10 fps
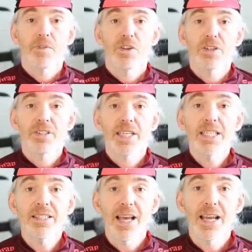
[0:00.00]
The
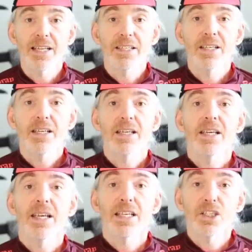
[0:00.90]
descent
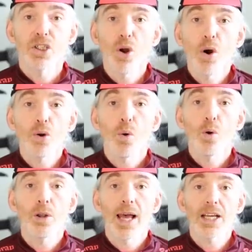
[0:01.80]
is not
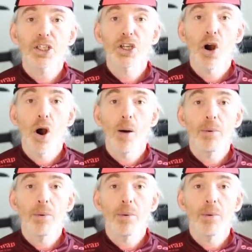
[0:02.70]
all that sharp.